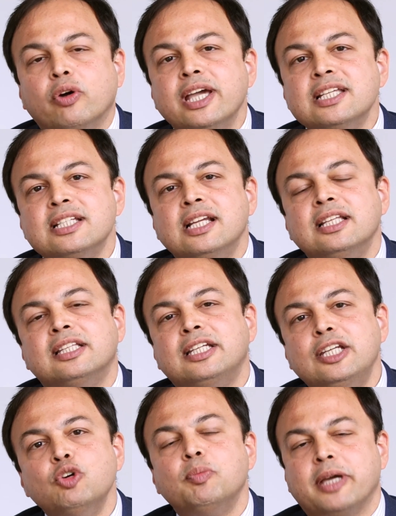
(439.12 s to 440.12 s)
Occasionally the
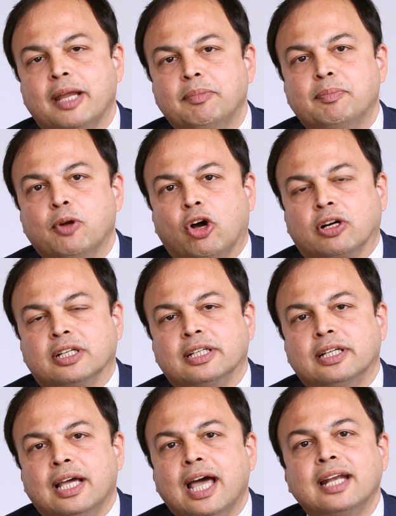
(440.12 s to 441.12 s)
tube can be
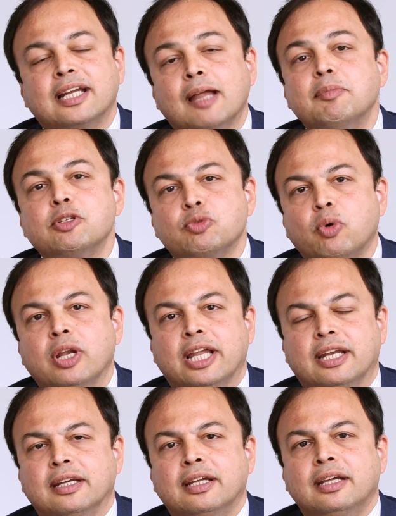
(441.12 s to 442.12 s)
blocked and can be
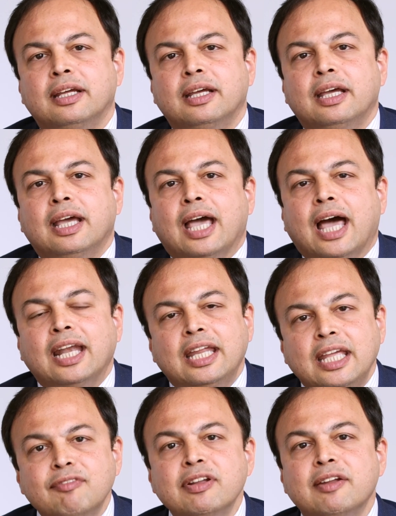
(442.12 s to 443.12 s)
swollen,
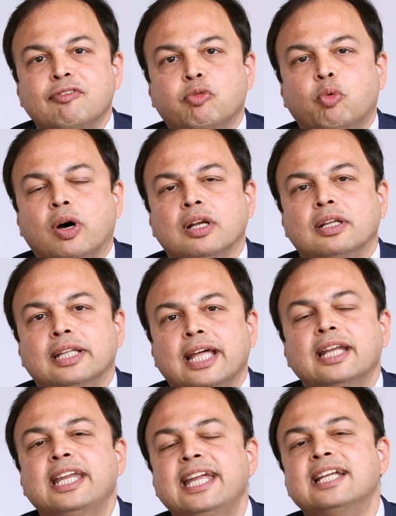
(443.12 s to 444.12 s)
and even if one
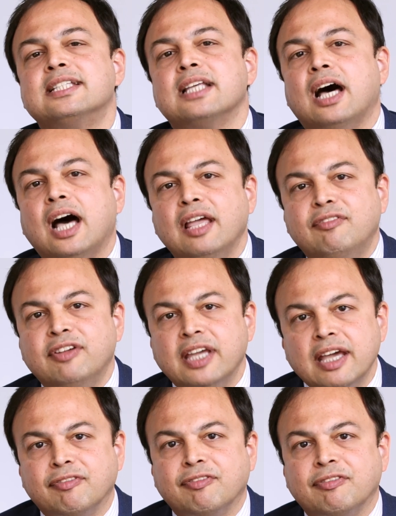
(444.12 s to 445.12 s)
then needs
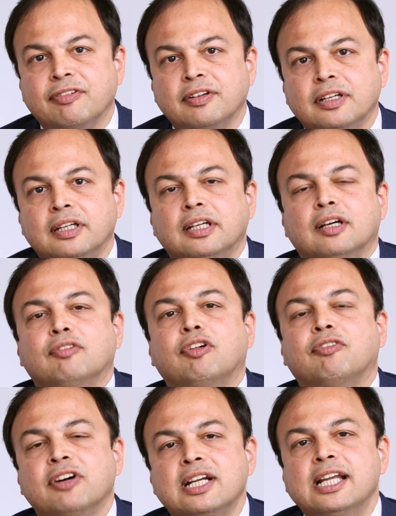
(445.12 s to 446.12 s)
IVF
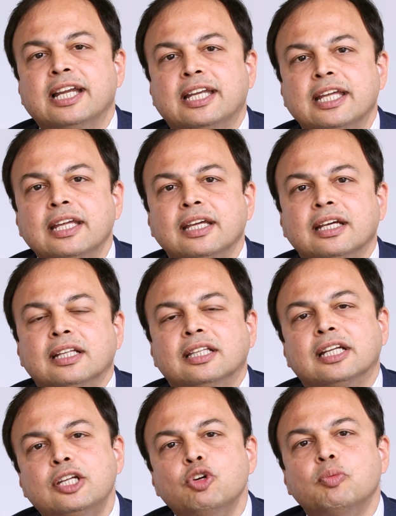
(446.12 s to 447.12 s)
for fertility,
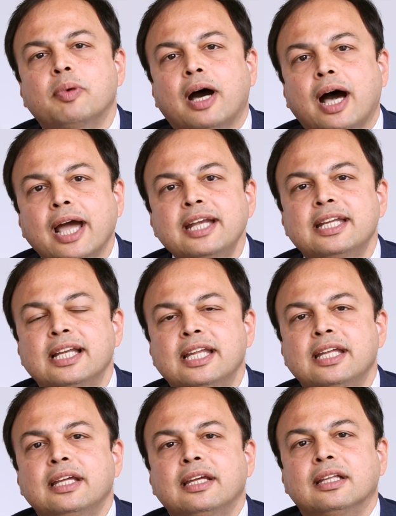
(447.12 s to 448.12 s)
the tube
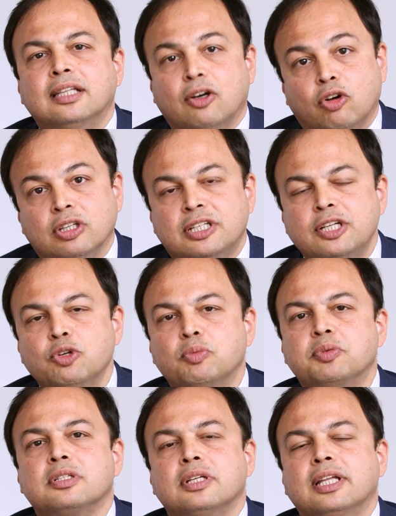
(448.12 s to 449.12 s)
ideally, or the
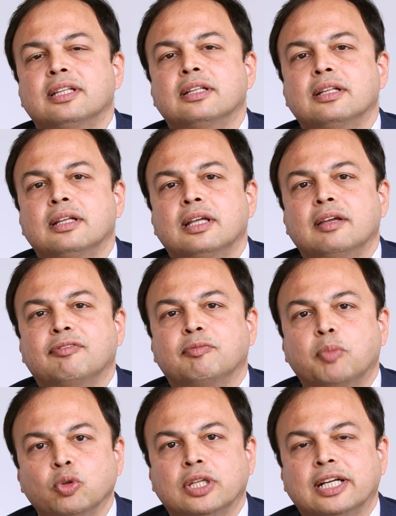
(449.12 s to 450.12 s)
tubes,
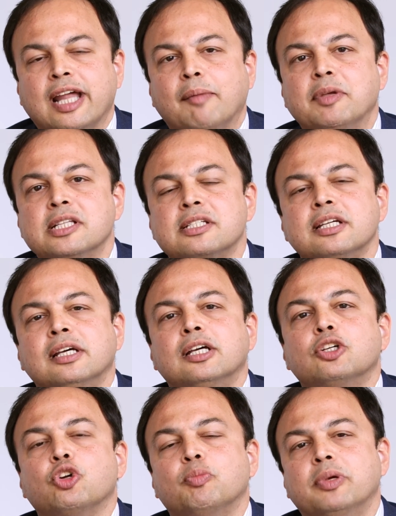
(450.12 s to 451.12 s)
if both are damaged,
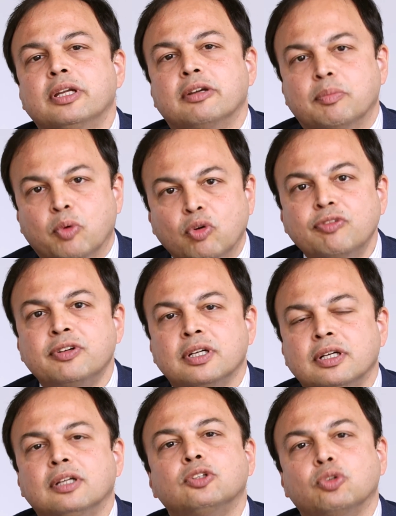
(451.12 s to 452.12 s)
should be
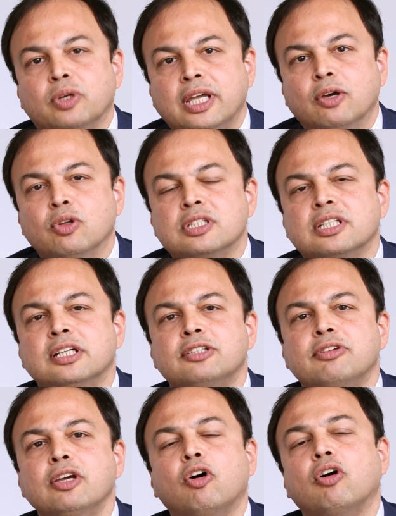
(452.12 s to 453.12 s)
removed through keyhole
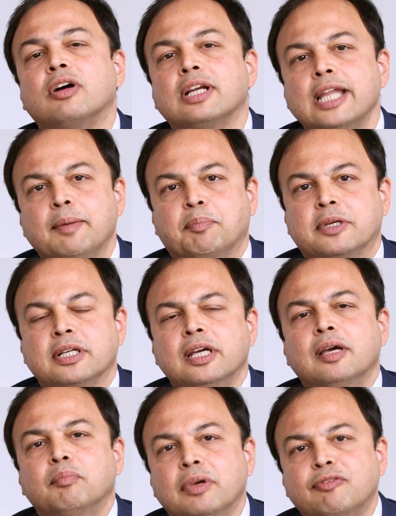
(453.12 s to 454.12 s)
surgery or clipped
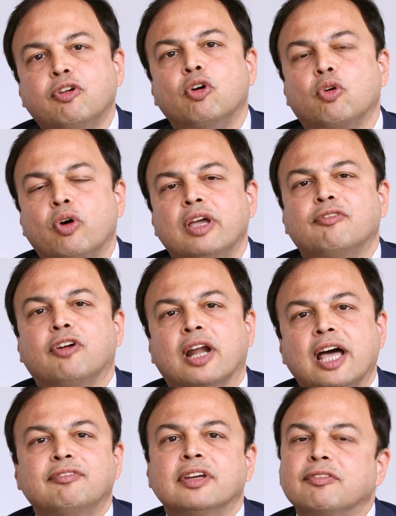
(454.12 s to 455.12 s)
before going
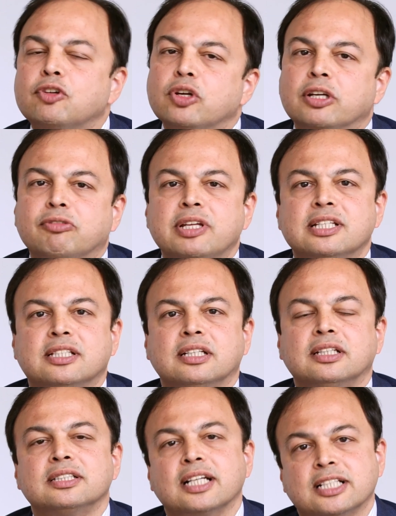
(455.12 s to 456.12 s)
for IVF to increase
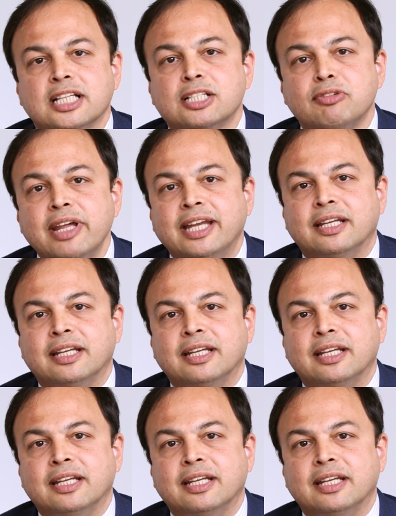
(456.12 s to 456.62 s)
the success